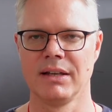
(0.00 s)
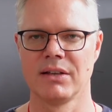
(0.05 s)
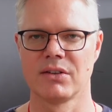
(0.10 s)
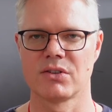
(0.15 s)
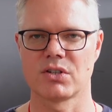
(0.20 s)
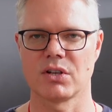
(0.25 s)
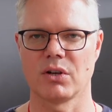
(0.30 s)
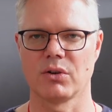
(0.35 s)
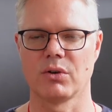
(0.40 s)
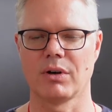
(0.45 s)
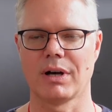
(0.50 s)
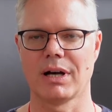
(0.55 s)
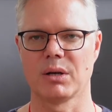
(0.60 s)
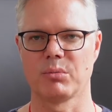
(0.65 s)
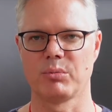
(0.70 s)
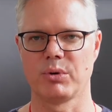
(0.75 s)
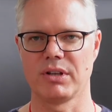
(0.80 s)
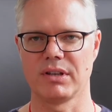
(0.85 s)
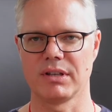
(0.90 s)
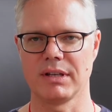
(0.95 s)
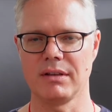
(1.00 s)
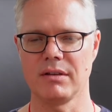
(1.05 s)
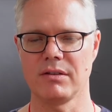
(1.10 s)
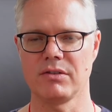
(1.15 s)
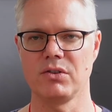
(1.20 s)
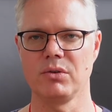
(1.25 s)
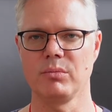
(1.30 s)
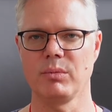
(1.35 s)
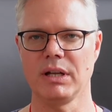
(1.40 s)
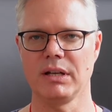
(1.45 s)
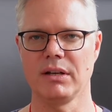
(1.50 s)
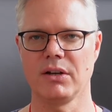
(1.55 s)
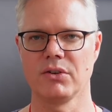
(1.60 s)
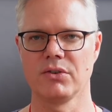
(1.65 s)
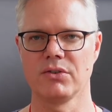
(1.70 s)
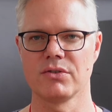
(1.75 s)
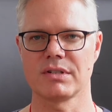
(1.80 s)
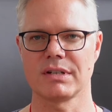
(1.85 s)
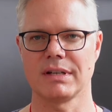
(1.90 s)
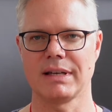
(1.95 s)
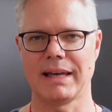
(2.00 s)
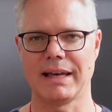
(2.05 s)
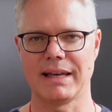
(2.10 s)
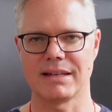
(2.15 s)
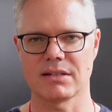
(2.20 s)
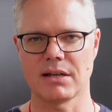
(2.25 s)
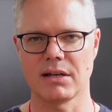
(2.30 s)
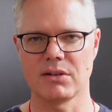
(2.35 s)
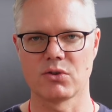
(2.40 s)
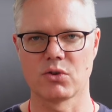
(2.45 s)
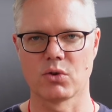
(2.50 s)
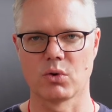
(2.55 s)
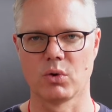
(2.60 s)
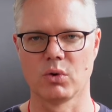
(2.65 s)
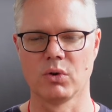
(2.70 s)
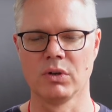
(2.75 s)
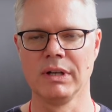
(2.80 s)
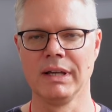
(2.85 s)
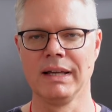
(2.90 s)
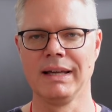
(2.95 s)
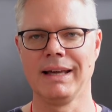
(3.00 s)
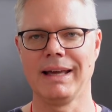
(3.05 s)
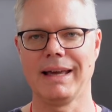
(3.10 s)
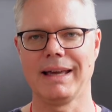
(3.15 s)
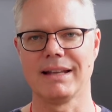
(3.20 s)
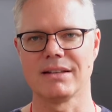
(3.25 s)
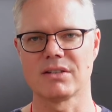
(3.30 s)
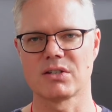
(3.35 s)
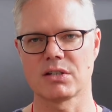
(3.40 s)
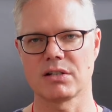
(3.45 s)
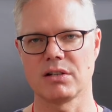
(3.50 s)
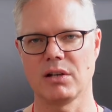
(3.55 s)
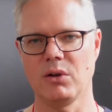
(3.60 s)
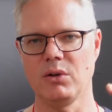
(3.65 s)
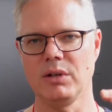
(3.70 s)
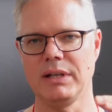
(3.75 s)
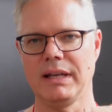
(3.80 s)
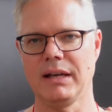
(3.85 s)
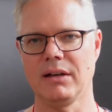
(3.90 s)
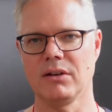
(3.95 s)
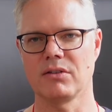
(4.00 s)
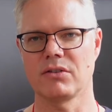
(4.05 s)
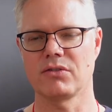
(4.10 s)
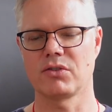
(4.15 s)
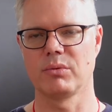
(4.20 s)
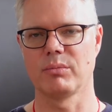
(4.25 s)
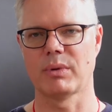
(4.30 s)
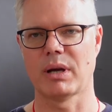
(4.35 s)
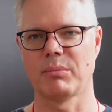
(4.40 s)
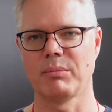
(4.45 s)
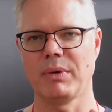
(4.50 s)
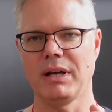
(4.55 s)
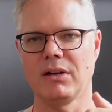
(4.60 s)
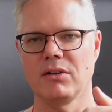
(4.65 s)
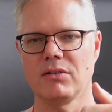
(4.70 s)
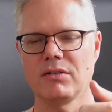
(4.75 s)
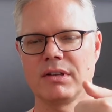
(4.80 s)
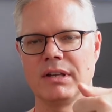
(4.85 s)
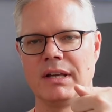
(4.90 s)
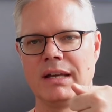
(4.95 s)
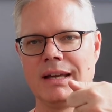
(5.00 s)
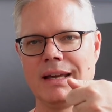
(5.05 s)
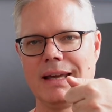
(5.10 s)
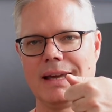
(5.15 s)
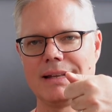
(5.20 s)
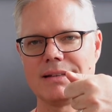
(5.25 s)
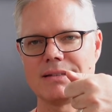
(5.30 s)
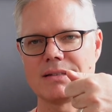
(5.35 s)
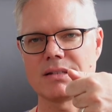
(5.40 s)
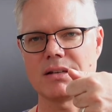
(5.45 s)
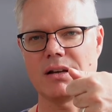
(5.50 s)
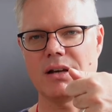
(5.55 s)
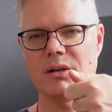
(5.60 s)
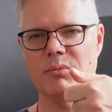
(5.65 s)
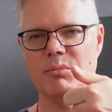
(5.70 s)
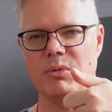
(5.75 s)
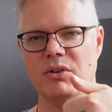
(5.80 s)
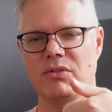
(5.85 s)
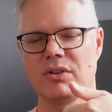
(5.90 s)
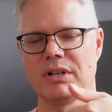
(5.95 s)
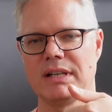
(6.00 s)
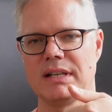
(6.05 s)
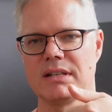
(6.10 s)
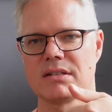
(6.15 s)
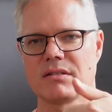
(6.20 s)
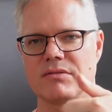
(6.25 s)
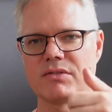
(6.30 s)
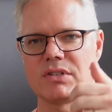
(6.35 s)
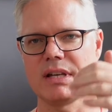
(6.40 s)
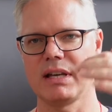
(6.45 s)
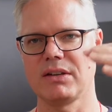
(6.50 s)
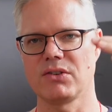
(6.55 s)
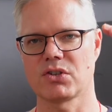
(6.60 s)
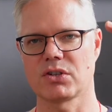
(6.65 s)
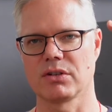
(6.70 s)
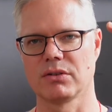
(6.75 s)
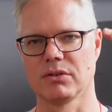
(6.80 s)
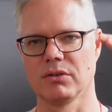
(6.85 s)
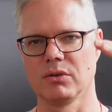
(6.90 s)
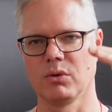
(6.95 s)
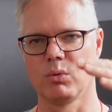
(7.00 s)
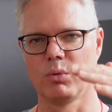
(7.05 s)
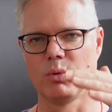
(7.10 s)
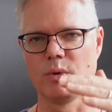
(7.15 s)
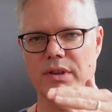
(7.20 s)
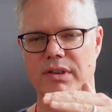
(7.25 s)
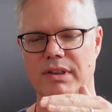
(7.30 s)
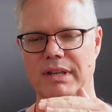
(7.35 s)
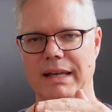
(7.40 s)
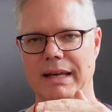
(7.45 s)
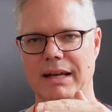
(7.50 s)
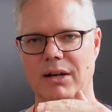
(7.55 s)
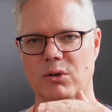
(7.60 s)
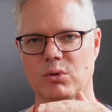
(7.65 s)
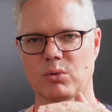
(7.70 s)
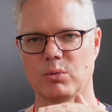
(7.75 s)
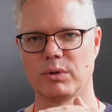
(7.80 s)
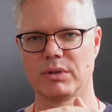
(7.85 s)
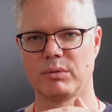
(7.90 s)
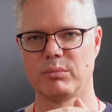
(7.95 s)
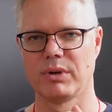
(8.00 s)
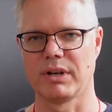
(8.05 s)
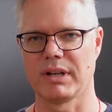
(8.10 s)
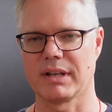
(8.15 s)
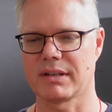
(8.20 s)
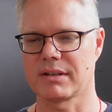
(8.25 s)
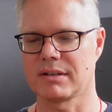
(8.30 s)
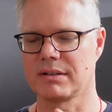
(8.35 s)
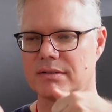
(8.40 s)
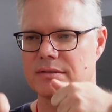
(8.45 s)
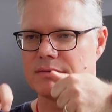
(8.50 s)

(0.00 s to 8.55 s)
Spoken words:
So I breathe in through my nose as I draw and slowly out through my mouth and time the release of tension with the outward breath.